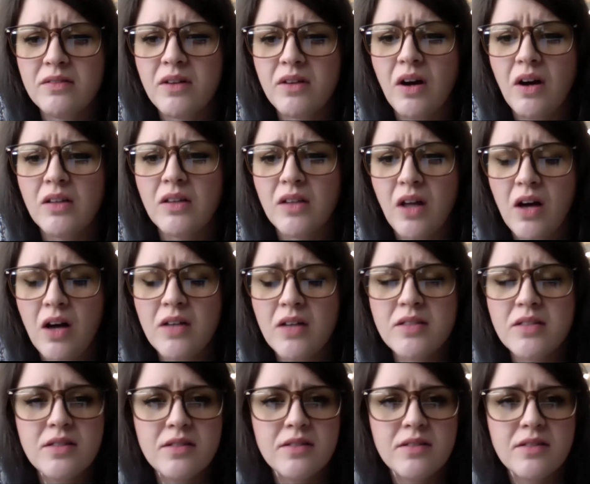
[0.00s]

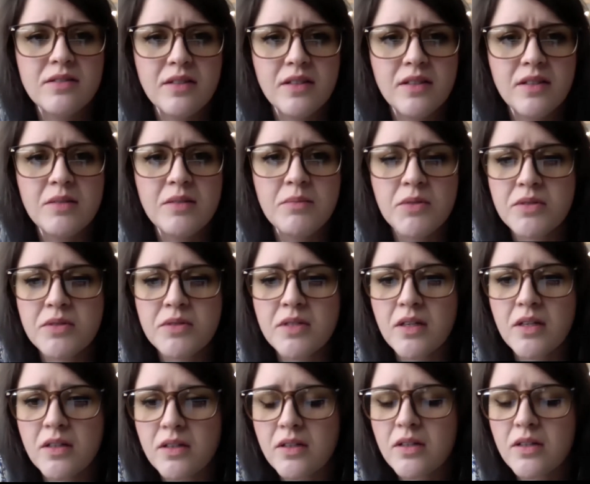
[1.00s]
lost in the
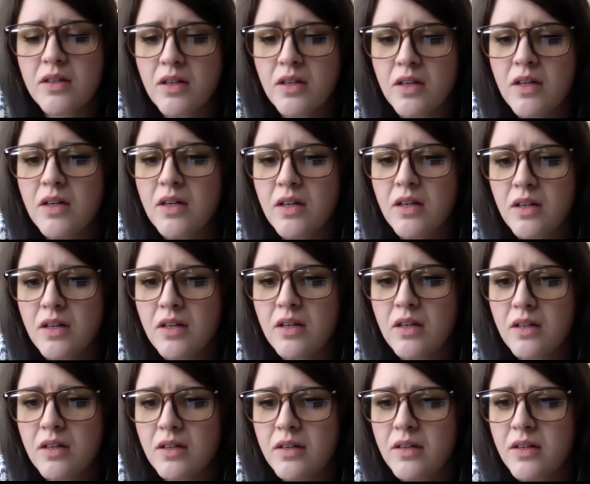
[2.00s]
music,
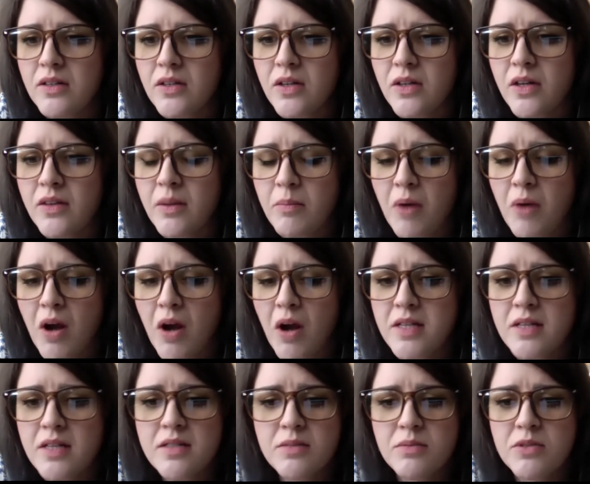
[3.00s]
in the
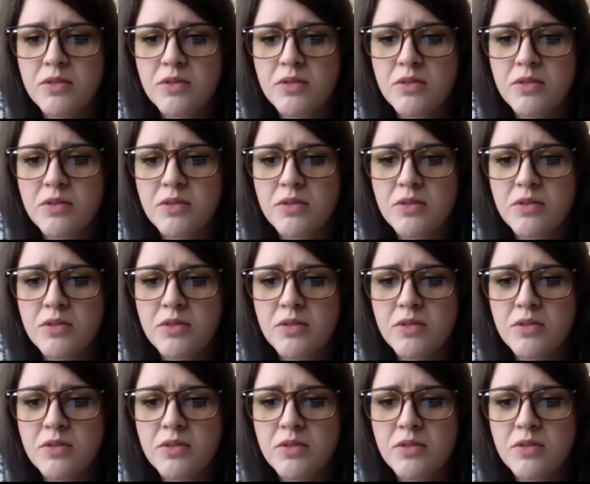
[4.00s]
process,